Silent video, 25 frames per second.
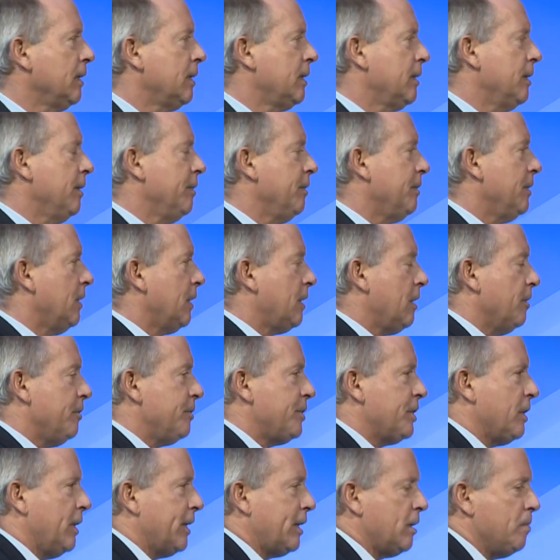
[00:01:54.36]

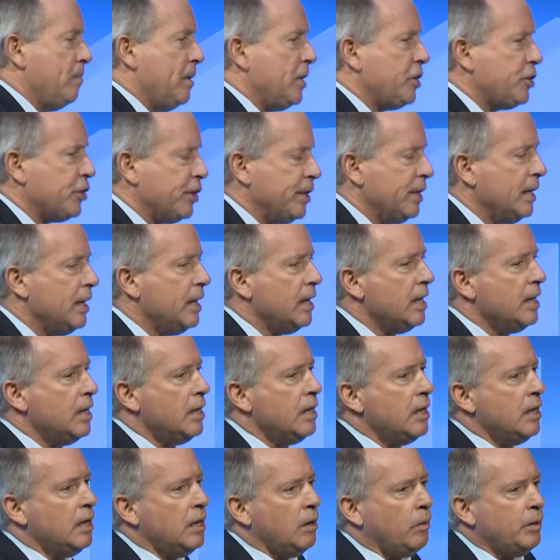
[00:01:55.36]
Countryside Commission,
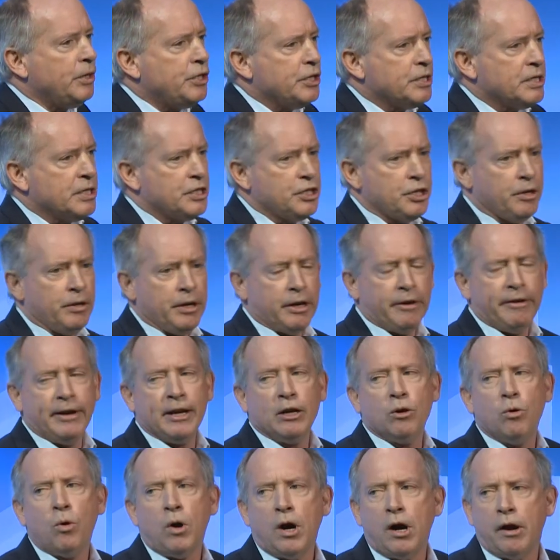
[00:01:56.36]
which is a two-year
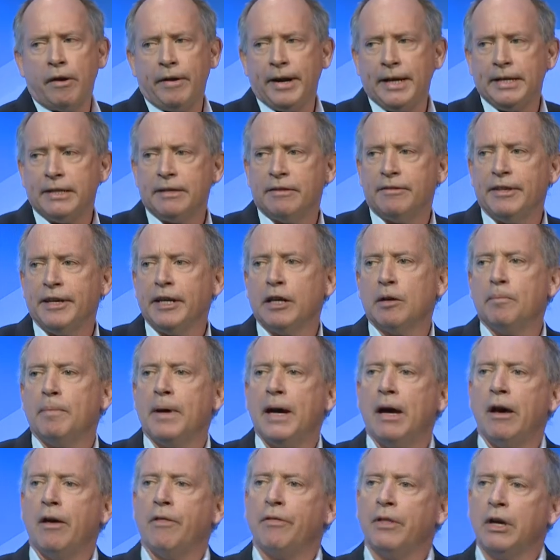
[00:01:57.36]
inquiry to think
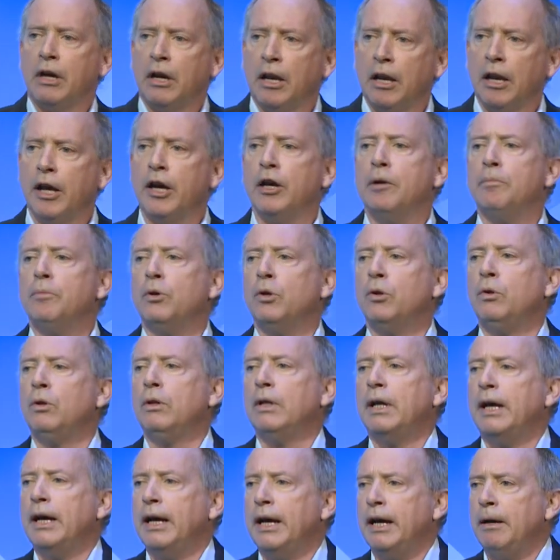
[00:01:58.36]
about the
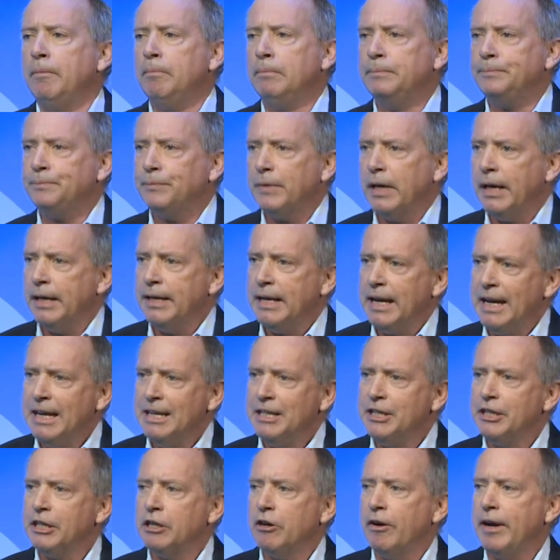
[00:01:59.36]
global and
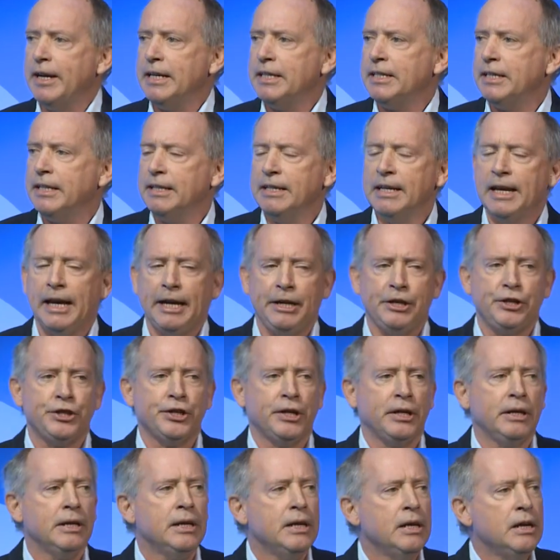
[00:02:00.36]
integrated
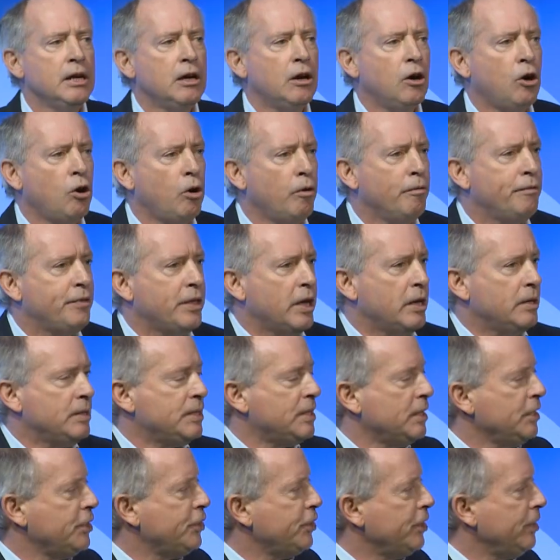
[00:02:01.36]
nature of
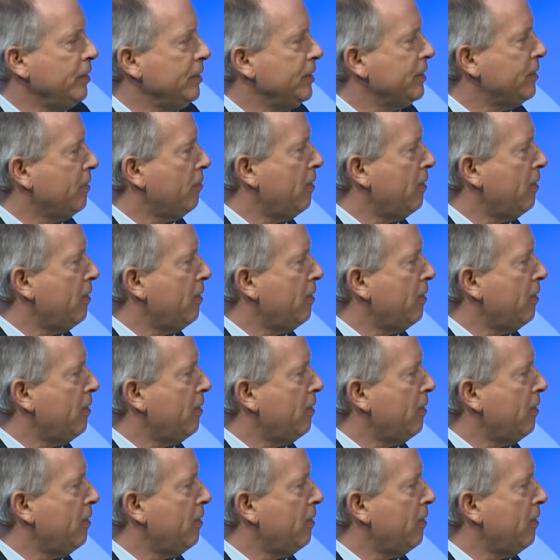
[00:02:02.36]
those issues